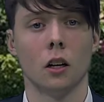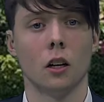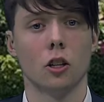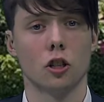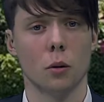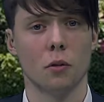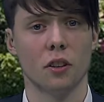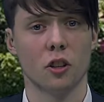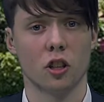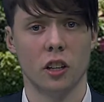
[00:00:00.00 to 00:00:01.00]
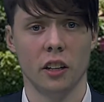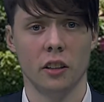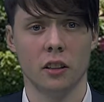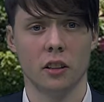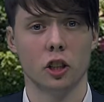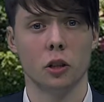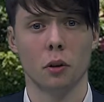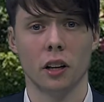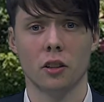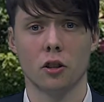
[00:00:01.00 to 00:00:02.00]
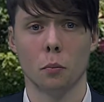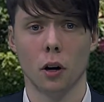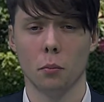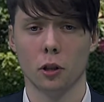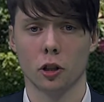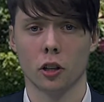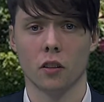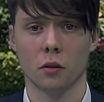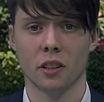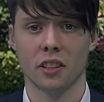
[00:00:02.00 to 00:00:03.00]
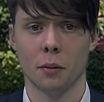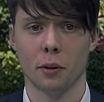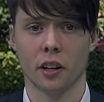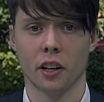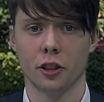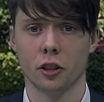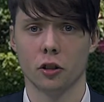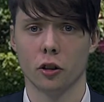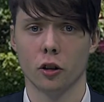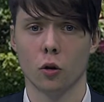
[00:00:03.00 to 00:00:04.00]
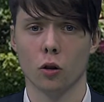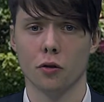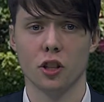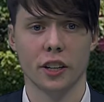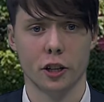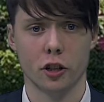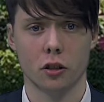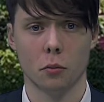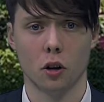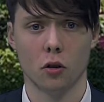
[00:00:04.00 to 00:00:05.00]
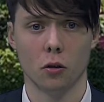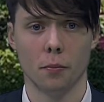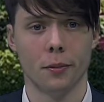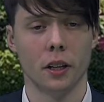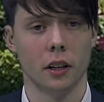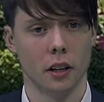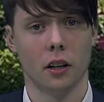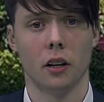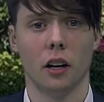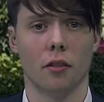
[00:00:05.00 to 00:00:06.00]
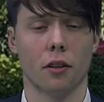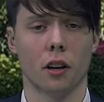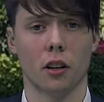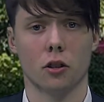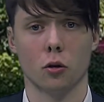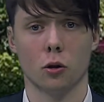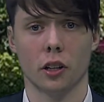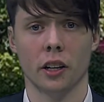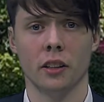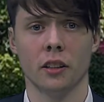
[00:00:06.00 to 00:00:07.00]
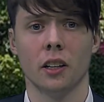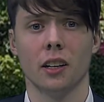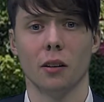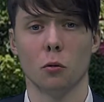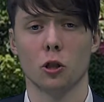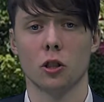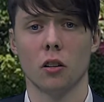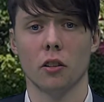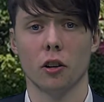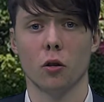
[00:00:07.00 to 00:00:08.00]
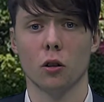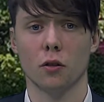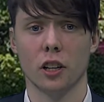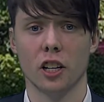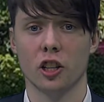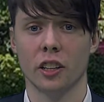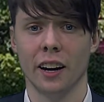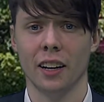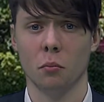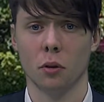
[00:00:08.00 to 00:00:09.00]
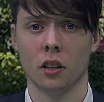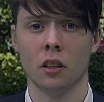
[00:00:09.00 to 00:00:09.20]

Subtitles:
Somerville stated that she plans to publish the Government's application to the Court of Session tomorrow. If the case goes ahead, it will start at the Court of Session in Edinburgh